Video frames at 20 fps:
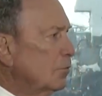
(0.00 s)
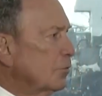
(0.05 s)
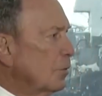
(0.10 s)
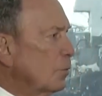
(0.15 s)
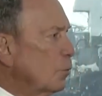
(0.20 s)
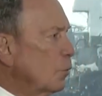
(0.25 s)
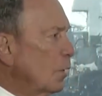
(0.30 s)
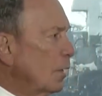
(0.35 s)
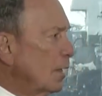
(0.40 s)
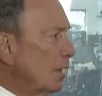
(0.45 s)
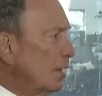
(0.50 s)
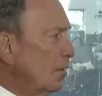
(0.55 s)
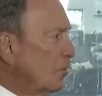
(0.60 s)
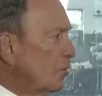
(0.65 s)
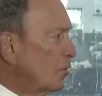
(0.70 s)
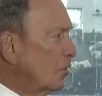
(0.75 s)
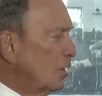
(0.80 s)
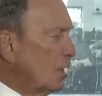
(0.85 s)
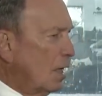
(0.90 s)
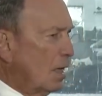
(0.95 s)
from what
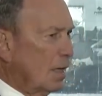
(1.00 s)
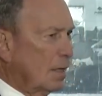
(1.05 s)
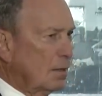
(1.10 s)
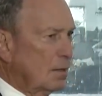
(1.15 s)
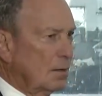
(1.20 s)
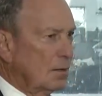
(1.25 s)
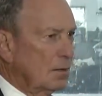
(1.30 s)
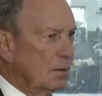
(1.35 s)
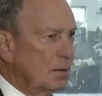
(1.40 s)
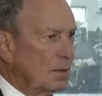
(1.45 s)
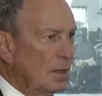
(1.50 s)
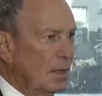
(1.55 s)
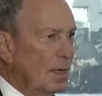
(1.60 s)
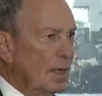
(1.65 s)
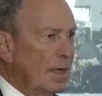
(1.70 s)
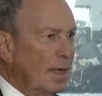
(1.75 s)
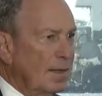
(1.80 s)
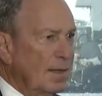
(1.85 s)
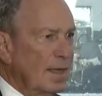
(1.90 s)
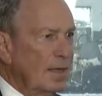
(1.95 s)
is not
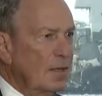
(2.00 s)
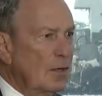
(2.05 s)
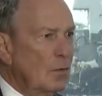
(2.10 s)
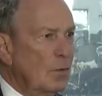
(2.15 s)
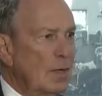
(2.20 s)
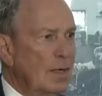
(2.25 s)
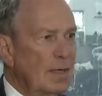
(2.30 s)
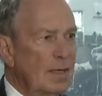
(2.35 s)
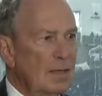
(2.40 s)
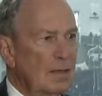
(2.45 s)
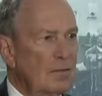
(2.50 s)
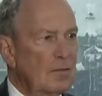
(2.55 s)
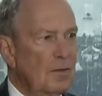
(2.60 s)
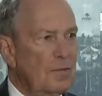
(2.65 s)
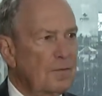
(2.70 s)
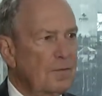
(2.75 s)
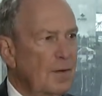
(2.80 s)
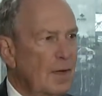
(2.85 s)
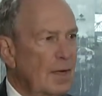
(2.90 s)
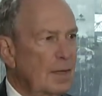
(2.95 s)
they know how to
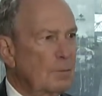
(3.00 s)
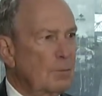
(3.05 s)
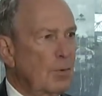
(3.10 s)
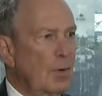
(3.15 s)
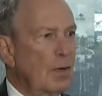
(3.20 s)
define